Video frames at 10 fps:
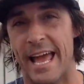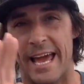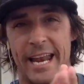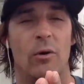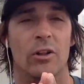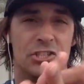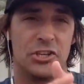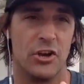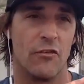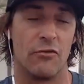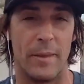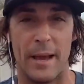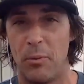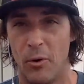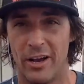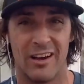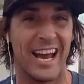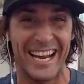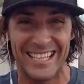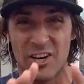And I want to let you know from that point on,
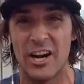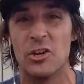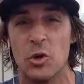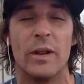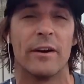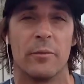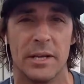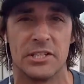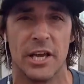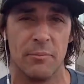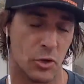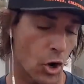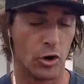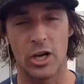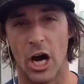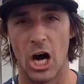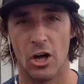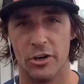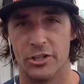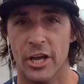I tried to do what everybody said go to
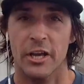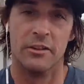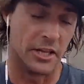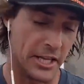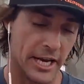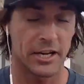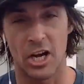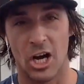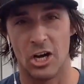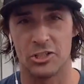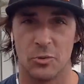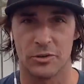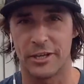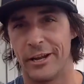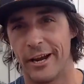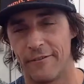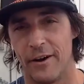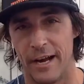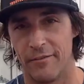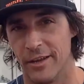college, then get out of college and work that nine to
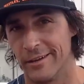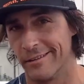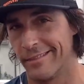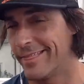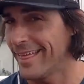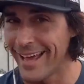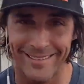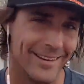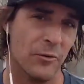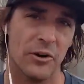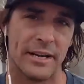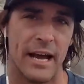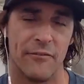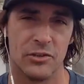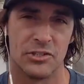five thing. That didn't work out for